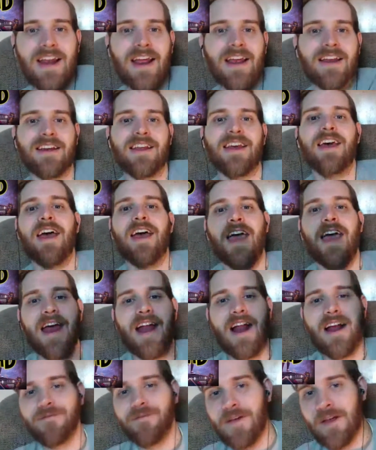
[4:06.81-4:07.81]
And and
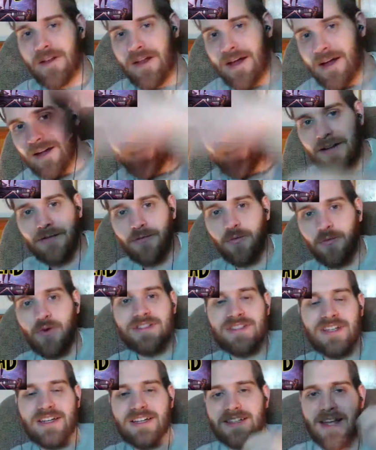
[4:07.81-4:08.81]
I feel like once
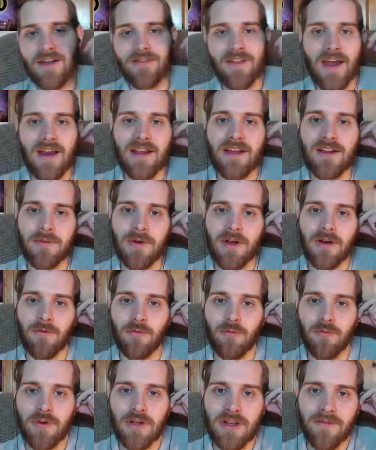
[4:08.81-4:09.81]
I get down that hill, I'm going
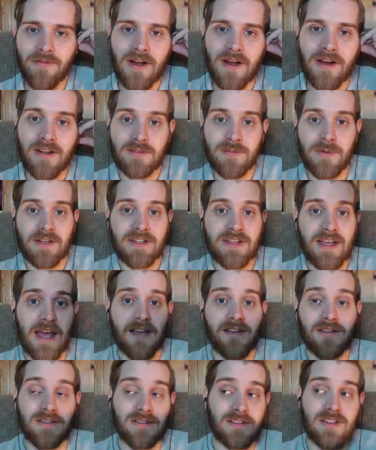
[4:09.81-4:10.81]
to really find it
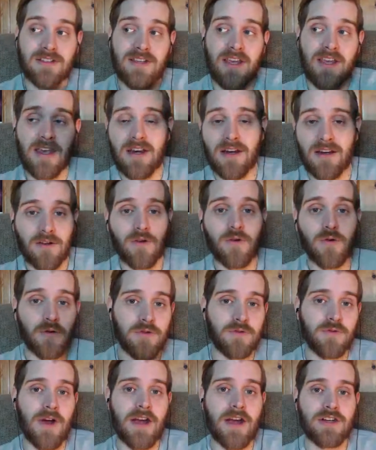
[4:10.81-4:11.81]
spectacular and it's going to take it in a cool
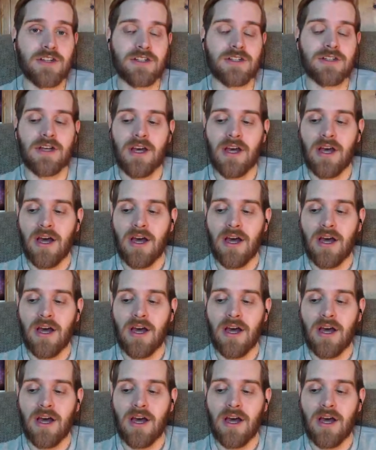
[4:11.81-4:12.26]
direction.